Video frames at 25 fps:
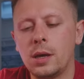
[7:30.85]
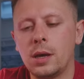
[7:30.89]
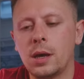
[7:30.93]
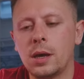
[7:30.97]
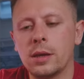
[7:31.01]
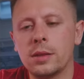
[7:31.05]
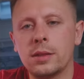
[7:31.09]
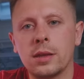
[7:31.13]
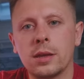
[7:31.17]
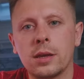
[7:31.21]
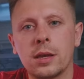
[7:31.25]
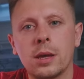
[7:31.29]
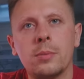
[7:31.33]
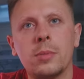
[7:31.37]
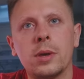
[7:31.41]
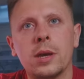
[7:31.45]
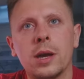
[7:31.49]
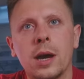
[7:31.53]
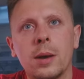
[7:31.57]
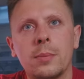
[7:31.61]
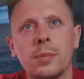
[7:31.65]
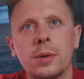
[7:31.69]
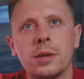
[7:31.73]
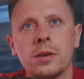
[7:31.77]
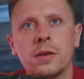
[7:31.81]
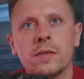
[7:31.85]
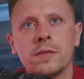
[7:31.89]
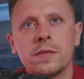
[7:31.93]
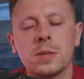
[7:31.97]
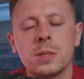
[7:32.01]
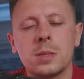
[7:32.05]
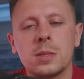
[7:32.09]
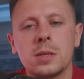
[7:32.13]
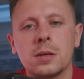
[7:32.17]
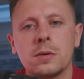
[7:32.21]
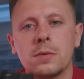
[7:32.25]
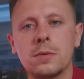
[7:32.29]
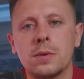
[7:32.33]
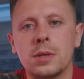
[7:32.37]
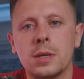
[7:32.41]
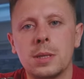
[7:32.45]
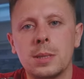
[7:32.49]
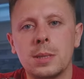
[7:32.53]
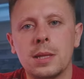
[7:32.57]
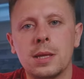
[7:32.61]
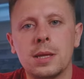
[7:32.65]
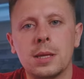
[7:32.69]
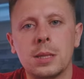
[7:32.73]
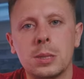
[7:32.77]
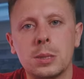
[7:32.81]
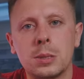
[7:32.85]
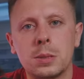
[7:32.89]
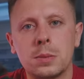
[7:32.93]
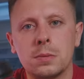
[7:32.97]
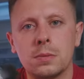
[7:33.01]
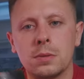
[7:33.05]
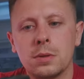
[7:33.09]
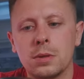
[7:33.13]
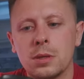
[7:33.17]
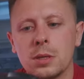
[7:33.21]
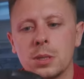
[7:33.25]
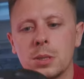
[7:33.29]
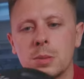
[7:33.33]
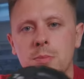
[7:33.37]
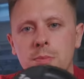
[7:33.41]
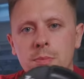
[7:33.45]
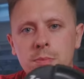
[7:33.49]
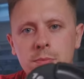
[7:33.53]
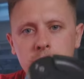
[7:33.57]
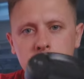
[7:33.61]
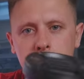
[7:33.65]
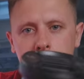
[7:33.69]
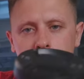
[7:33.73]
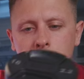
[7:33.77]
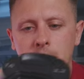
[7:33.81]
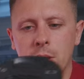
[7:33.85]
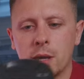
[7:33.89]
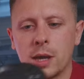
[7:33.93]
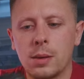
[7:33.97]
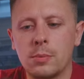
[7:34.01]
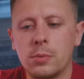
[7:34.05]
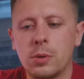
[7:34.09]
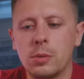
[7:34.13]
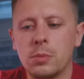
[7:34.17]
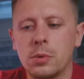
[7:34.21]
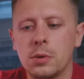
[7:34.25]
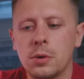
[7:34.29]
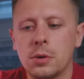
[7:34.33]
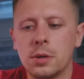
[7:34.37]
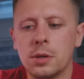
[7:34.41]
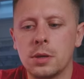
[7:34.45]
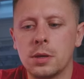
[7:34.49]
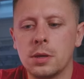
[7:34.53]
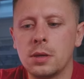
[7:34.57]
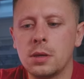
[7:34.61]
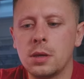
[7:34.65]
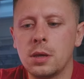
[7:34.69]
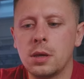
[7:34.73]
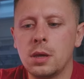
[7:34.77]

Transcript: I think I'd be happy enough to stick with these lens with this camera body.